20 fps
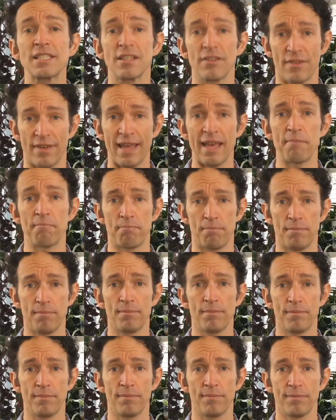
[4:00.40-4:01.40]
of him.
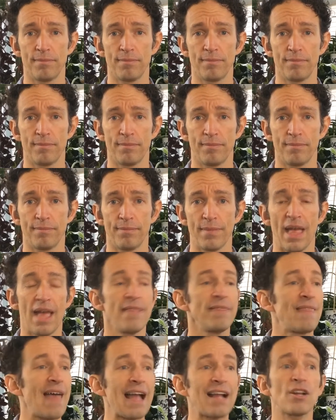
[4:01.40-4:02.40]

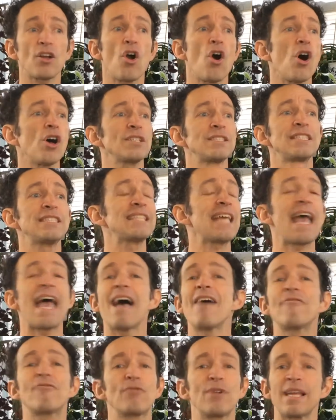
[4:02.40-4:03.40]
That causes
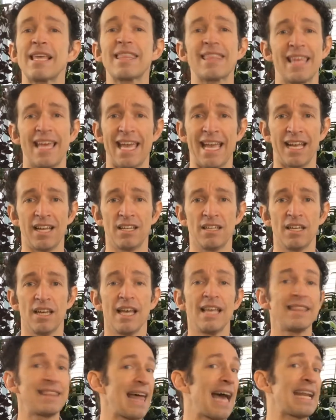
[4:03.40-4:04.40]
everything
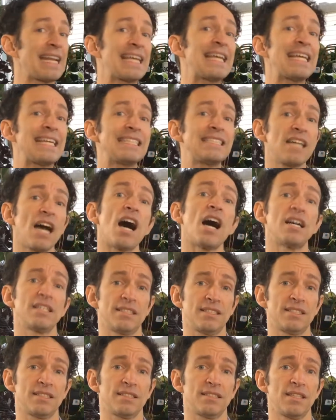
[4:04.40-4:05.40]
that he
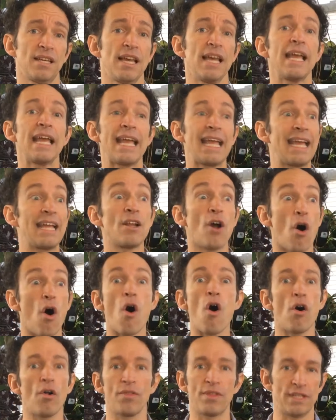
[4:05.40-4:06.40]
does in
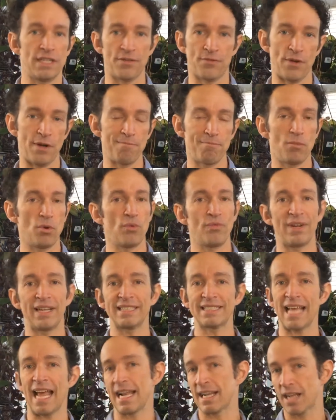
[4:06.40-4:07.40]
all the different
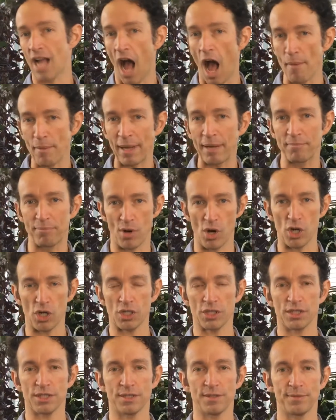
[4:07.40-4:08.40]
movies and comic
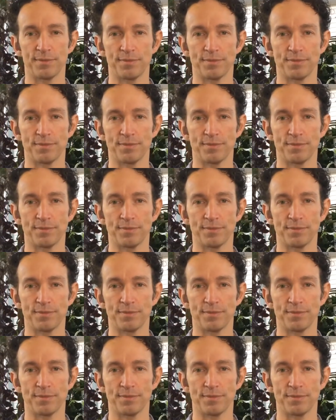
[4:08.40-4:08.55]
books.